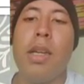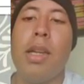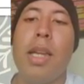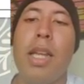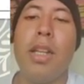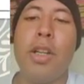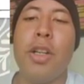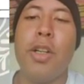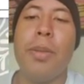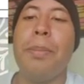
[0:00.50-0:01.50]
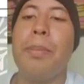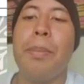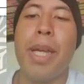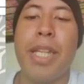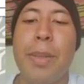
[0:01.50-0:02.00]
Hello,
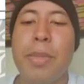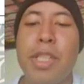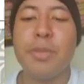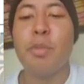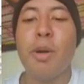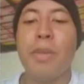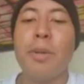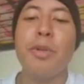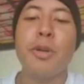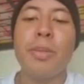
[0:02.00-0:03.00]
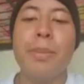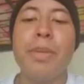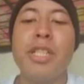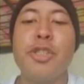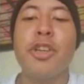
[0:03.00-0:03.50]
my name is Muhammad Amir Luqman
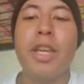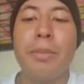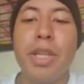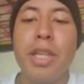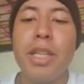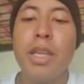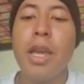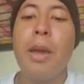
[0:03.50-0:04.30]
bin Suaimi.